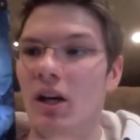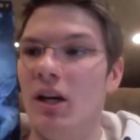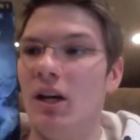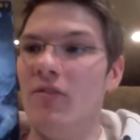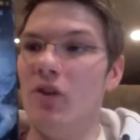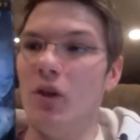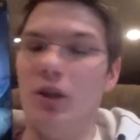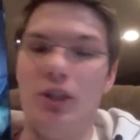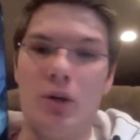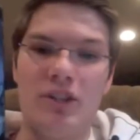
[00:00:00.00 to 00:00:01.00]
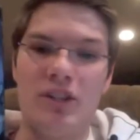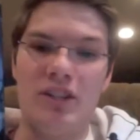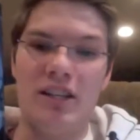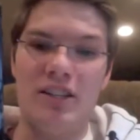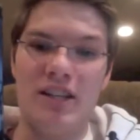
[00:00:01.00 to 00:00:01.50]
Even though the Joker says
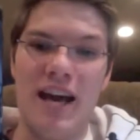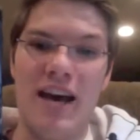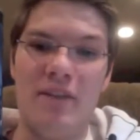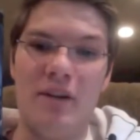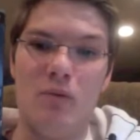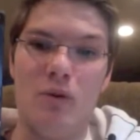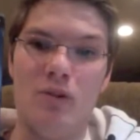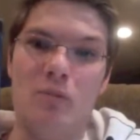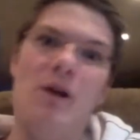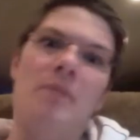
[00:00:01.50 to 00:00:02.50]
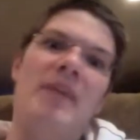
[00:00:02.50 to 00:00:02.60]
he doesn't have any rules, well,